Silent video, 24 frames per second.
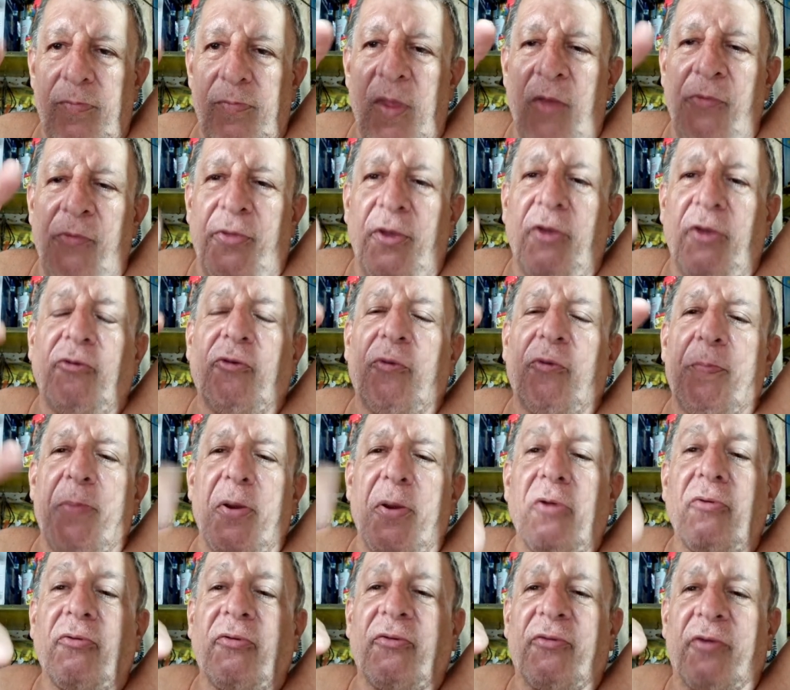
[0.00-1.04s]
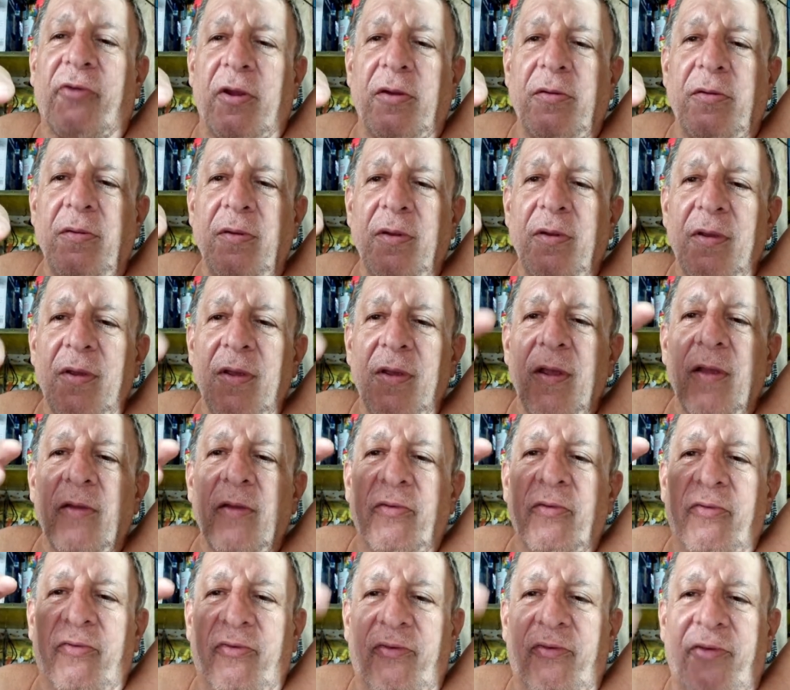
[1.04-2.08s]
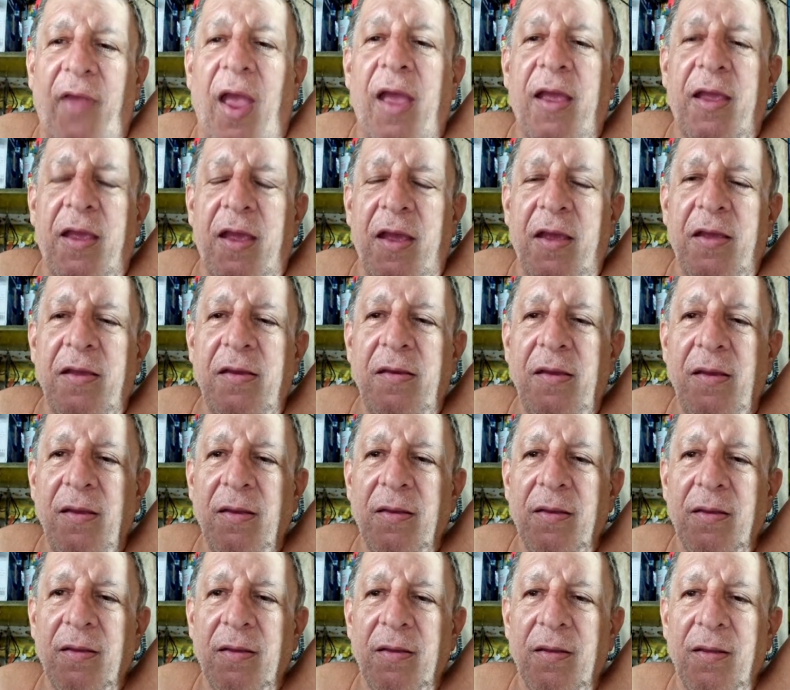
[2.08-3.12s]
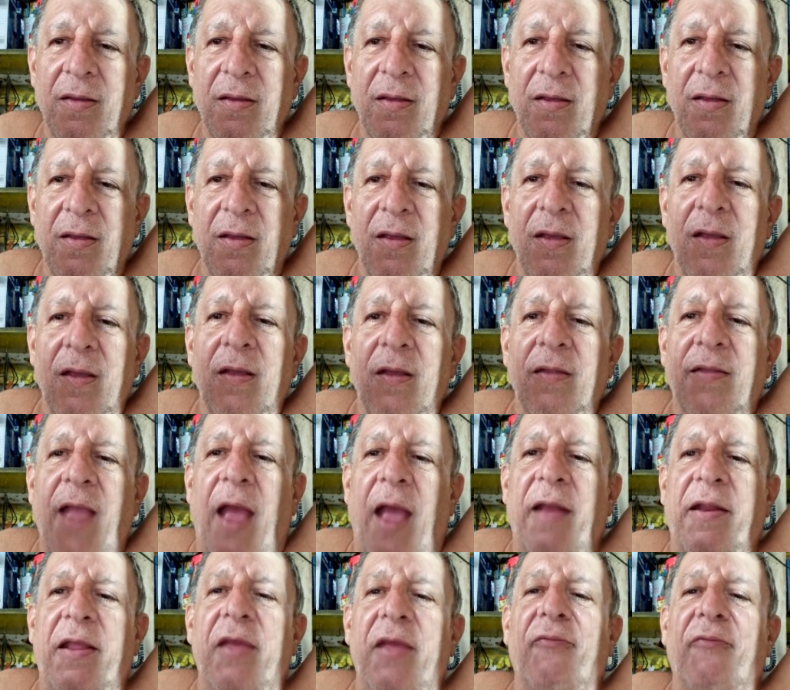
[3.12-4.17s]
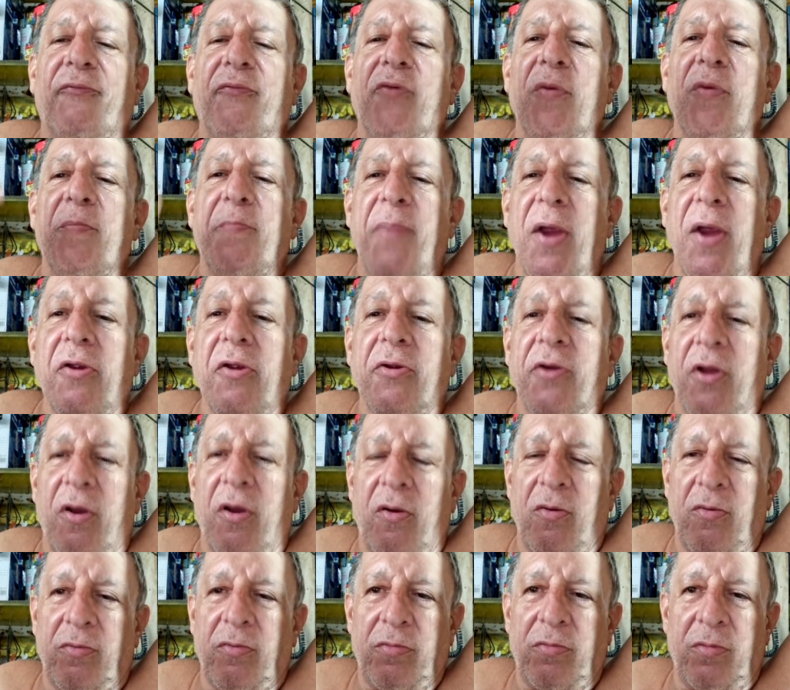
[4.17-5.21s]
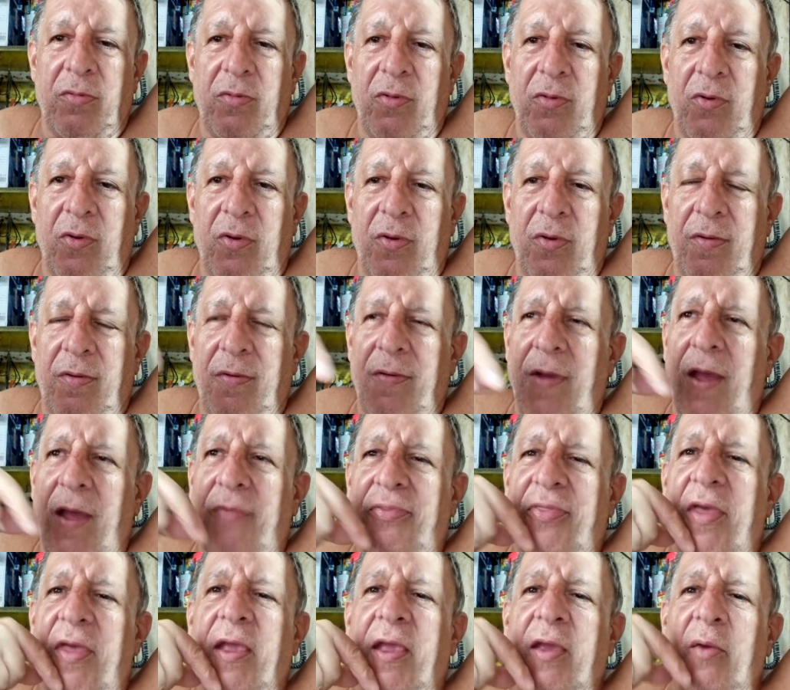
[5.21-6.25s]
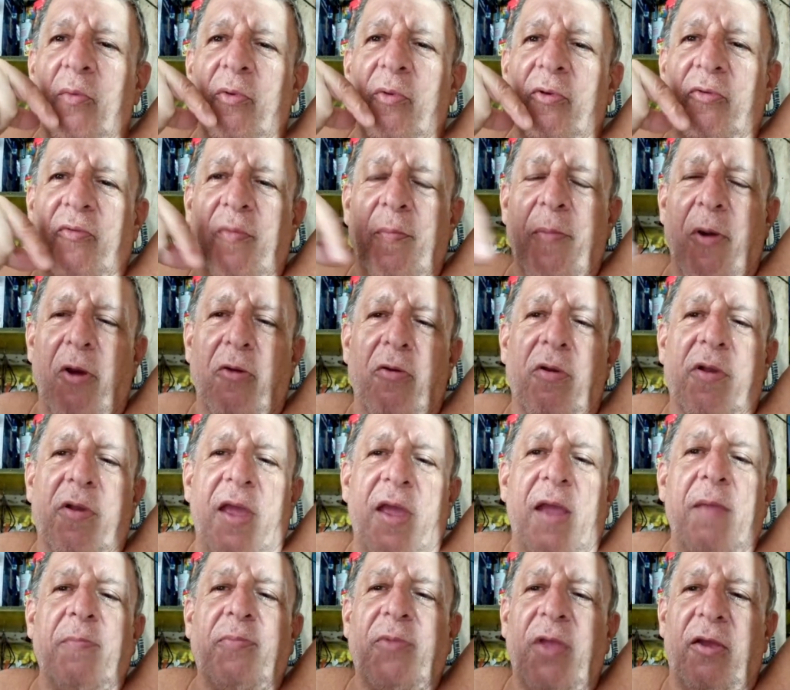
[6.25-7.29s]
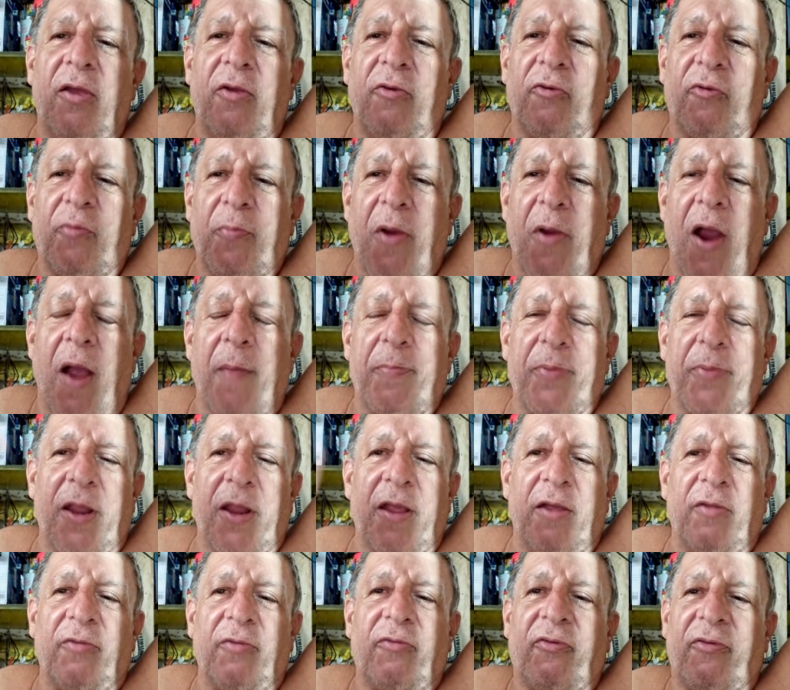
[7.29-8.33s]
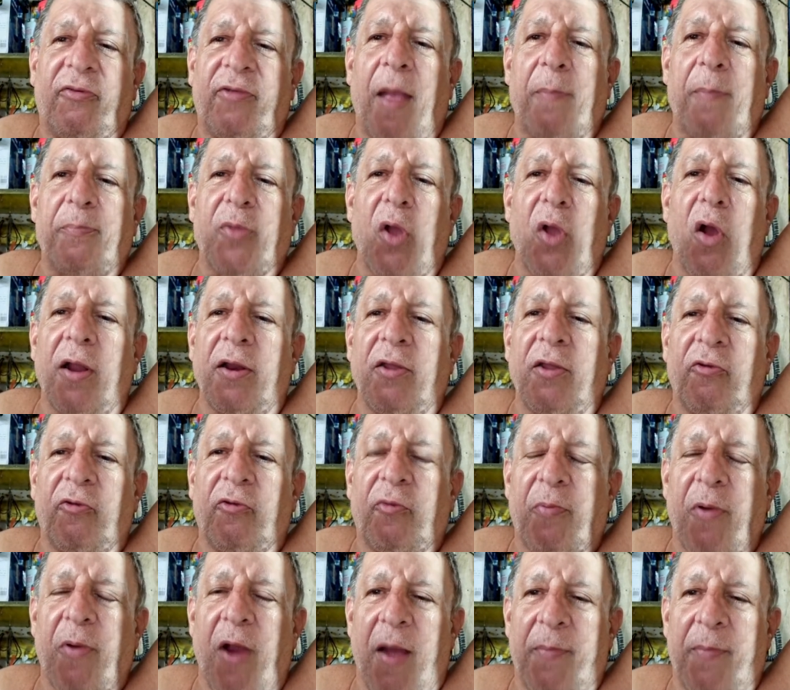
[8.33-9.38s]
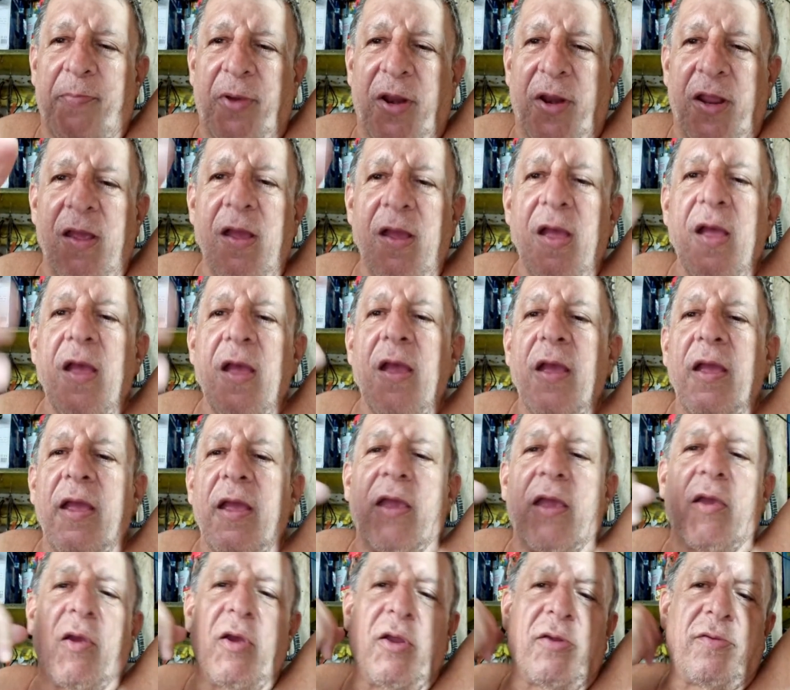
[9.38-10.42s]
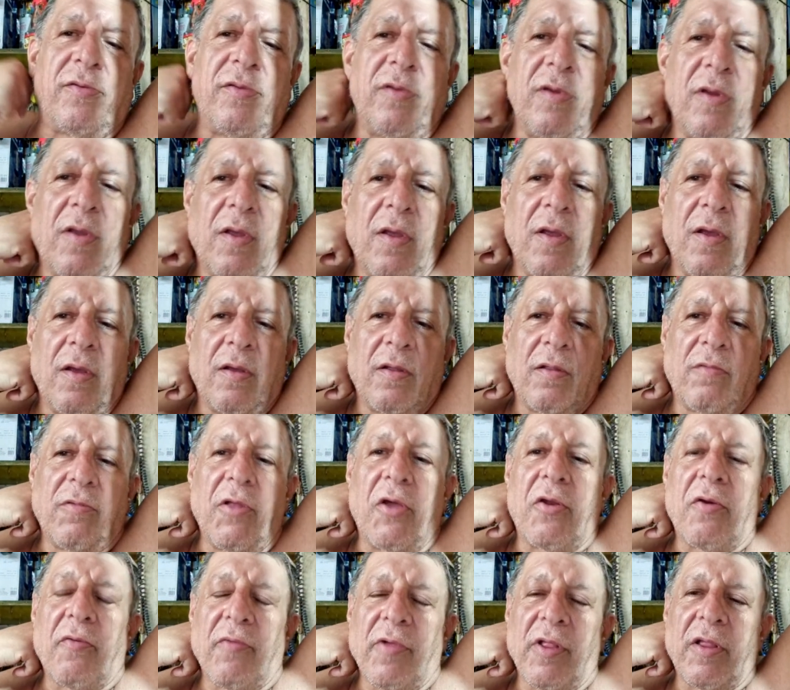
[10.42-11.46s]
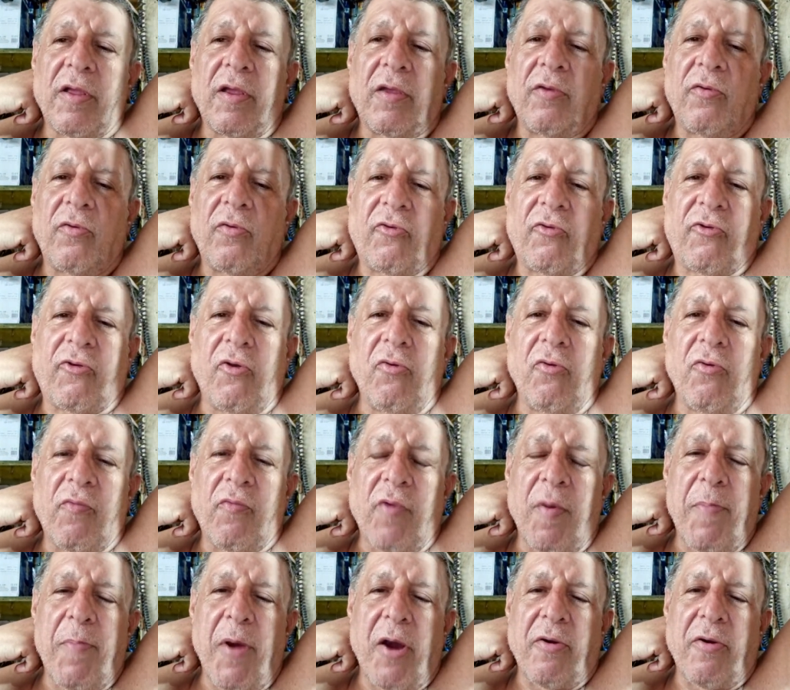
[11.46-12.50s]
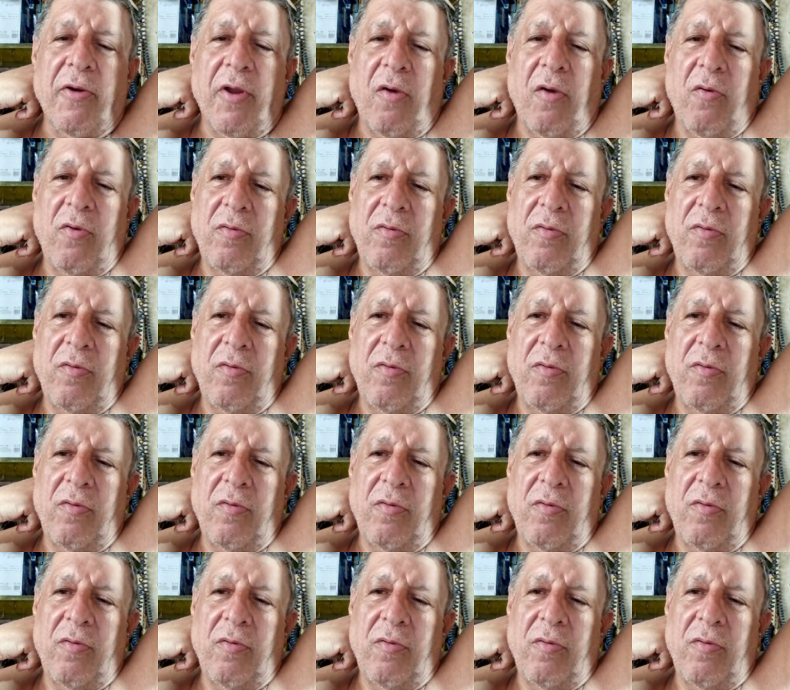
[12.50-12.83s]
this person saying that if Roberto, I think it was Roberto, came to his property and stepped on his property, he could literally shoot Roberto,